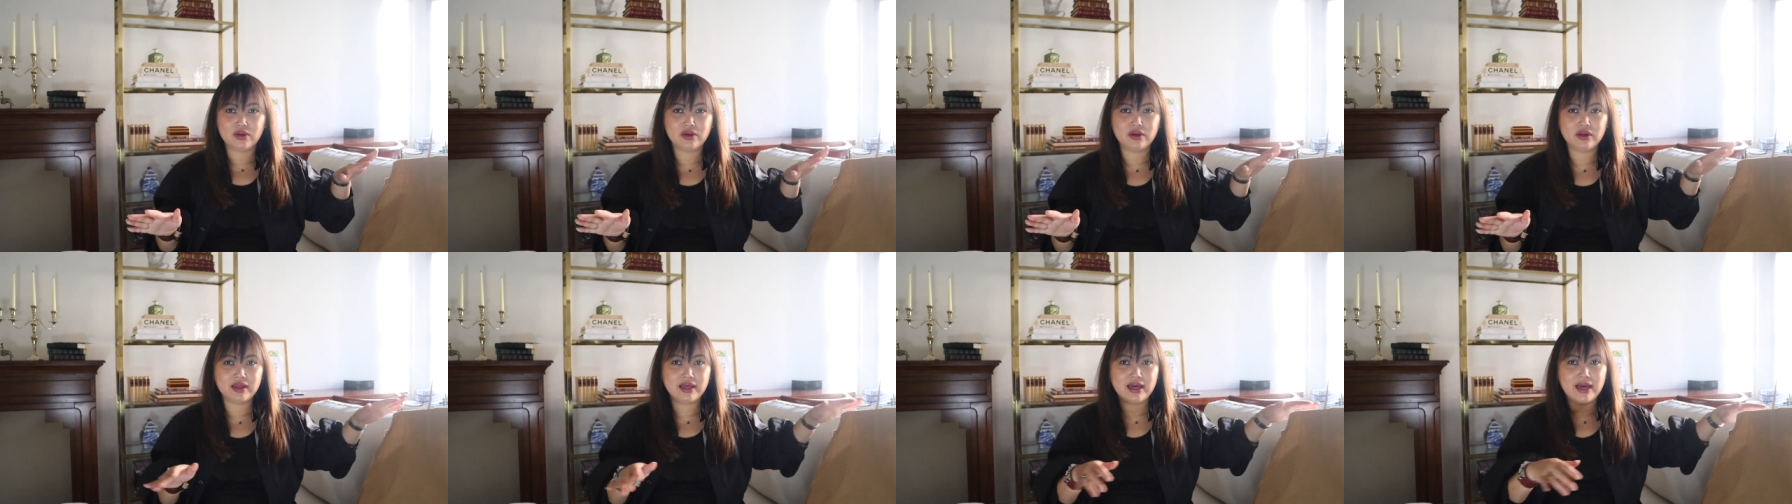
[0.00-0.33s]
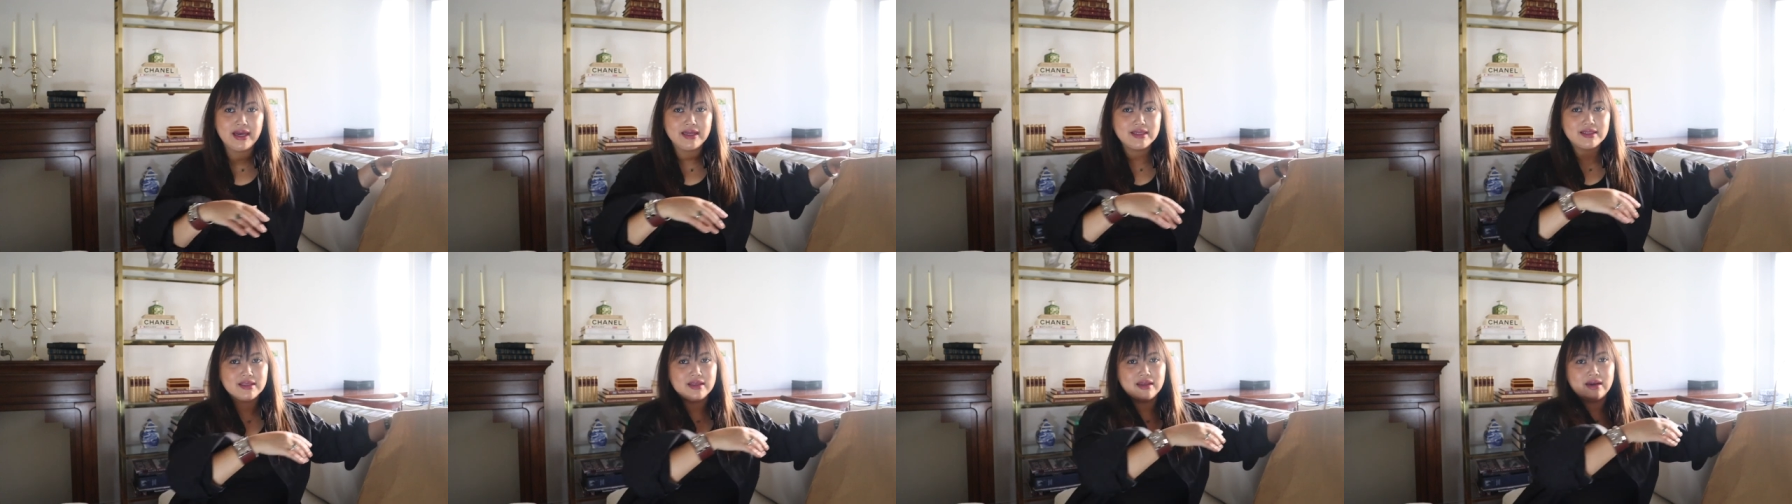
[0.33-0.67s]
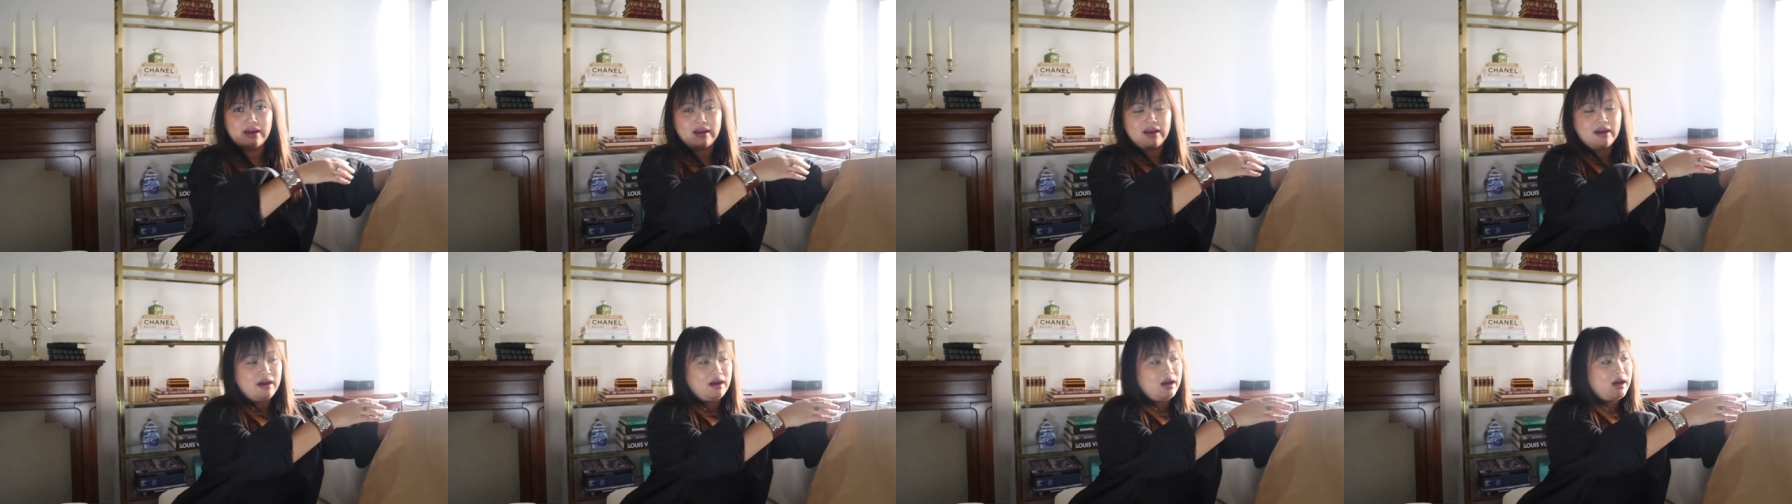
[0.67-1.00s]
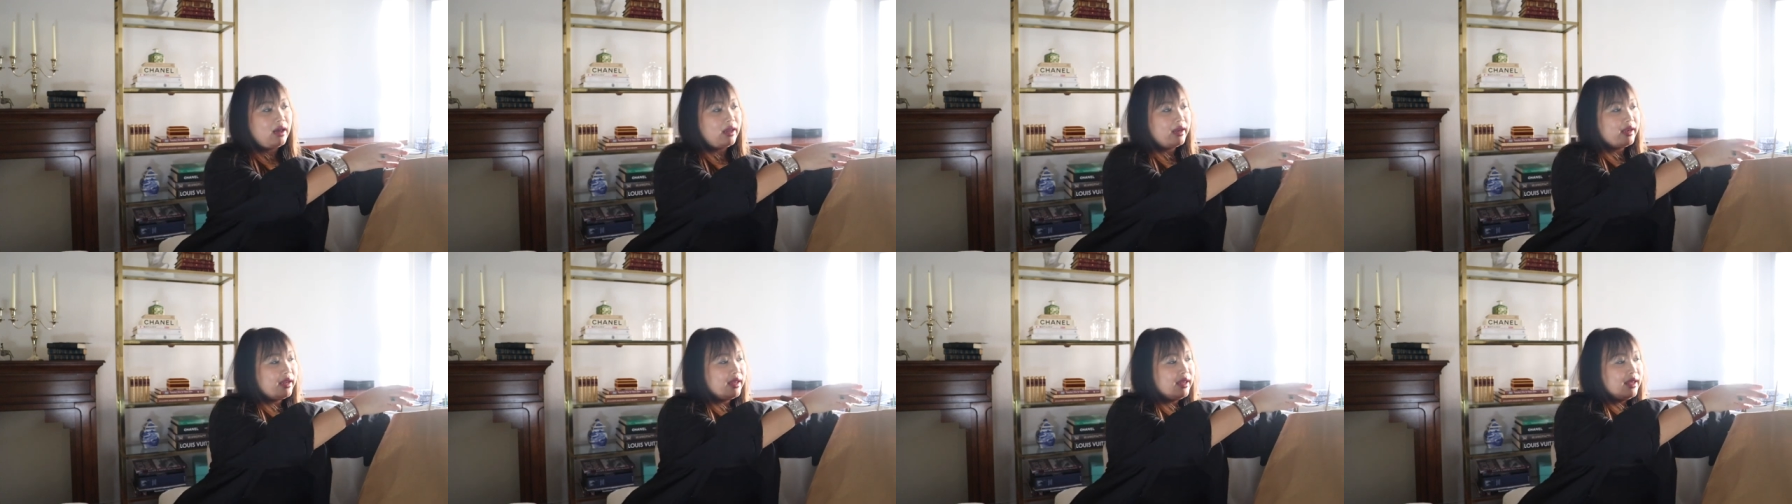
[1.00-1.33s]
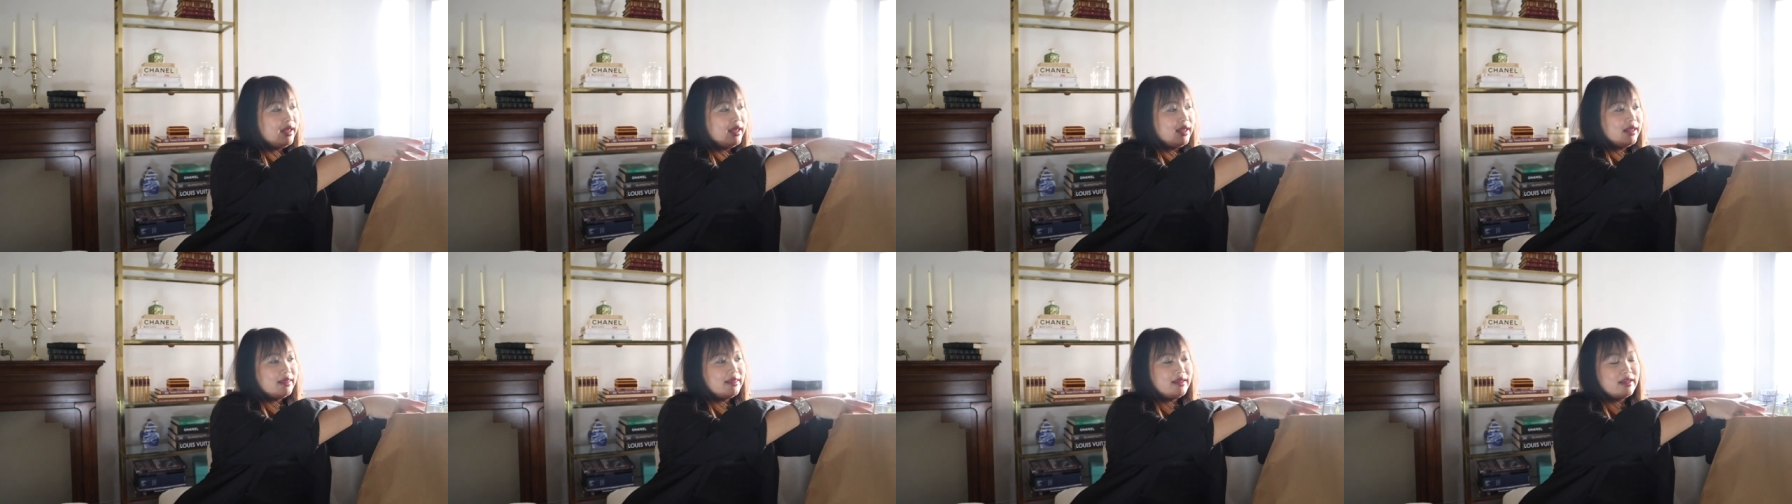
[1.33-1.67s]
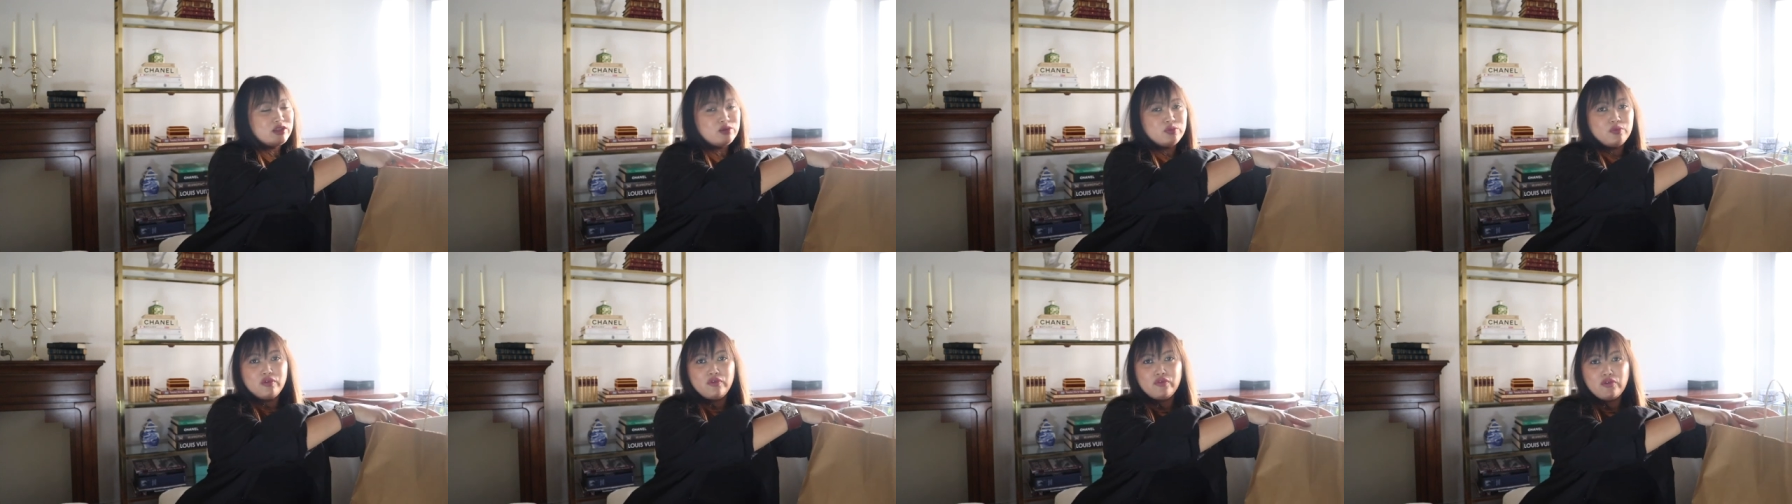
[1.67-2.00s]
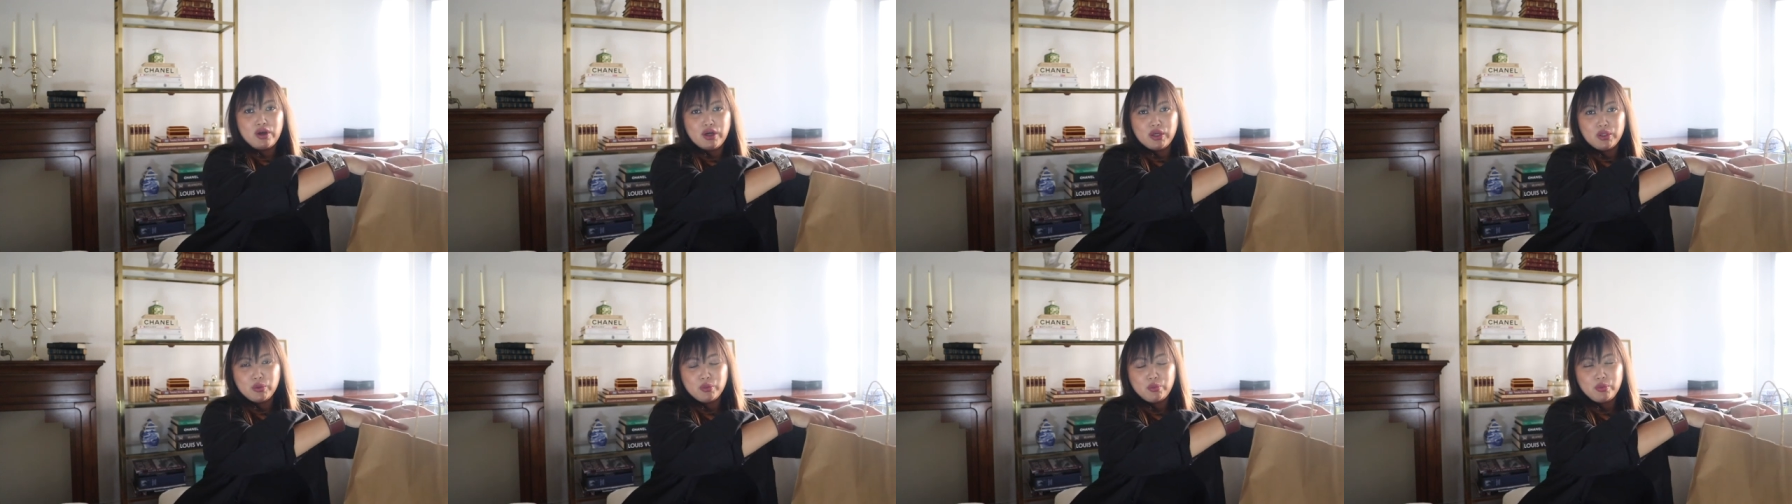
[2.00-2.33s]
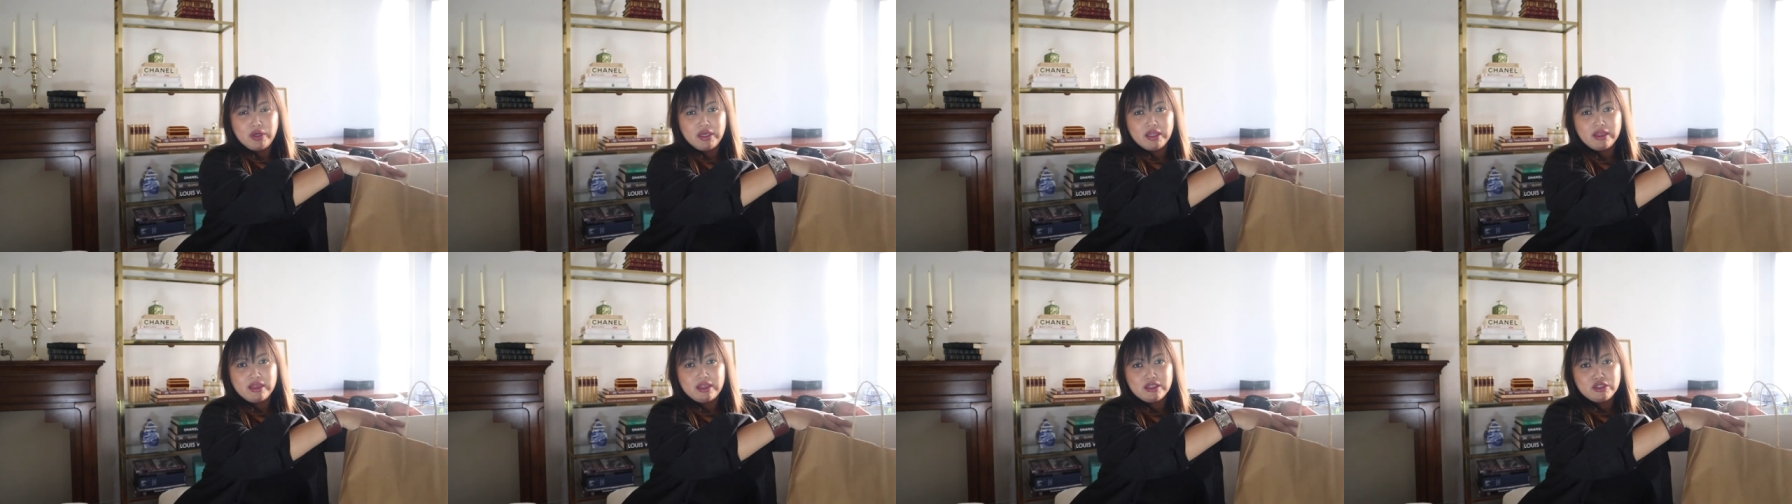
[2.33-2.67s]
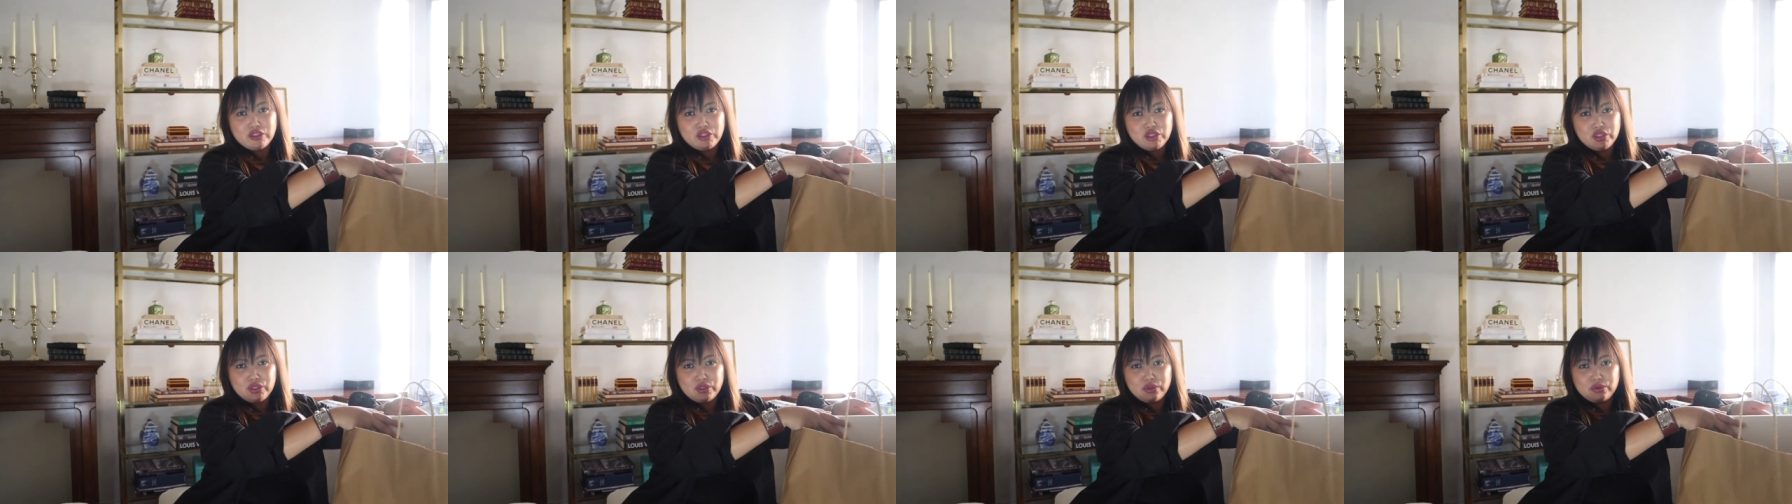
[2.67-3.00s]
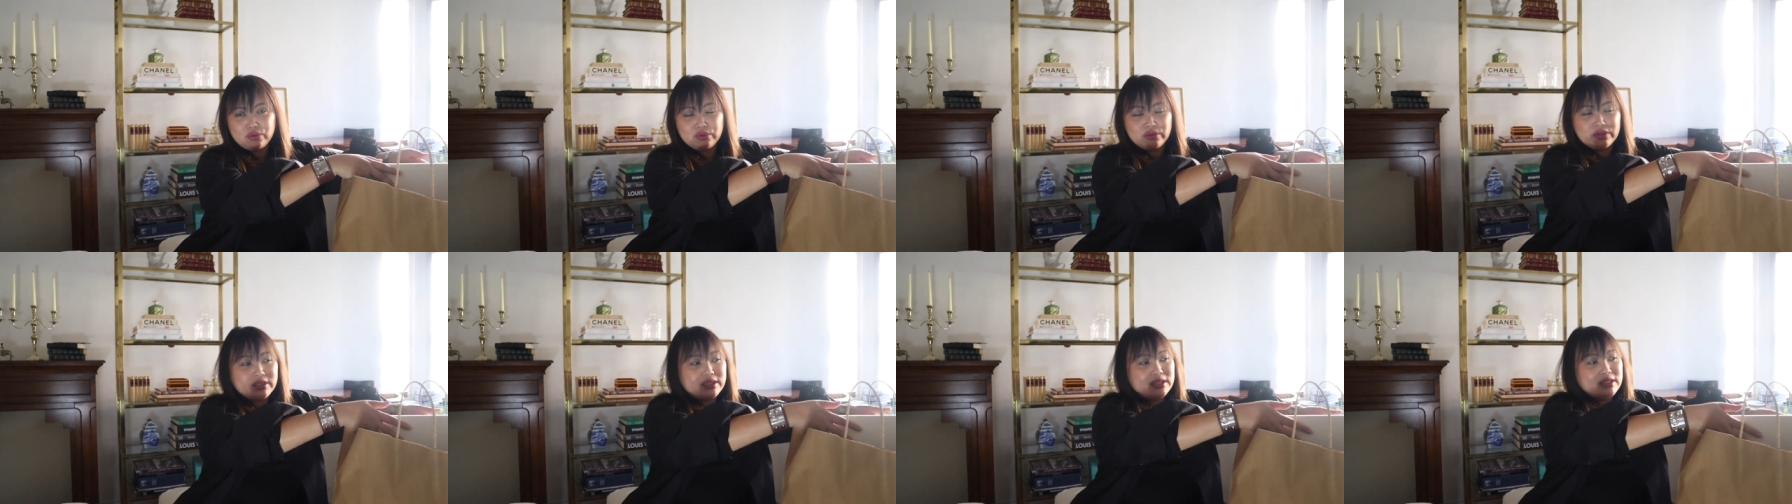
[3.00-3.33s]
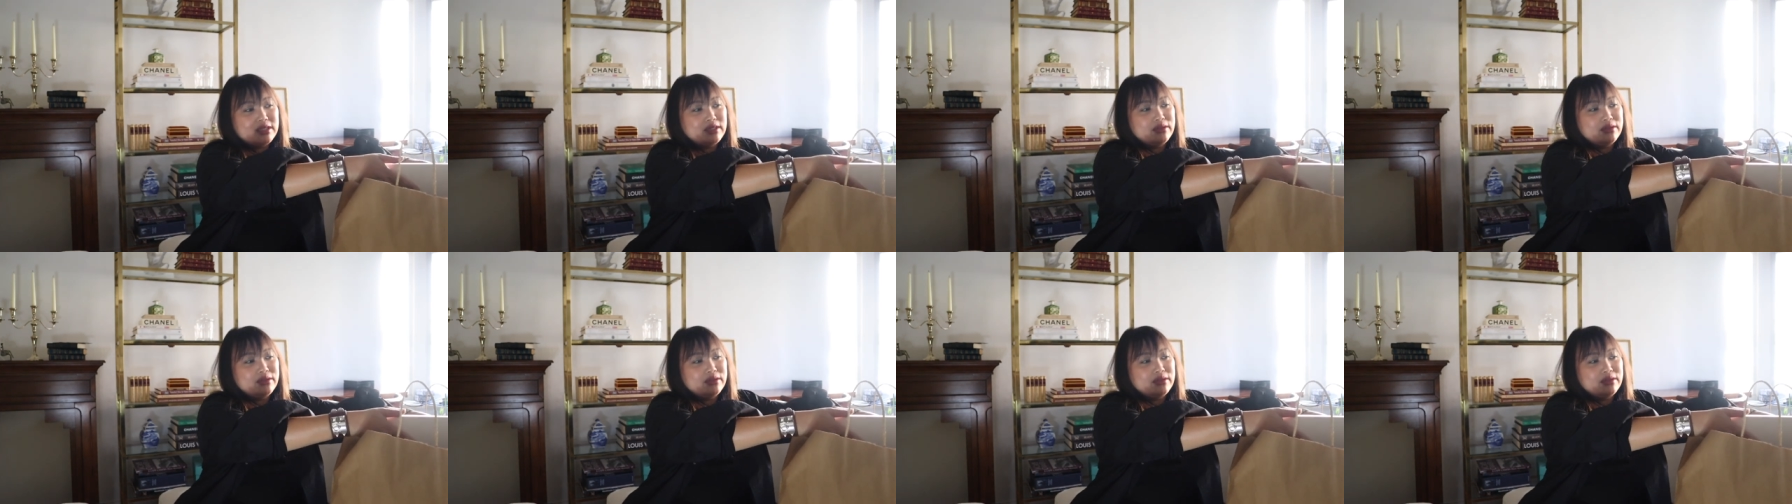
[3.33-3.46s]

all the hats that i got let's move on with the shoes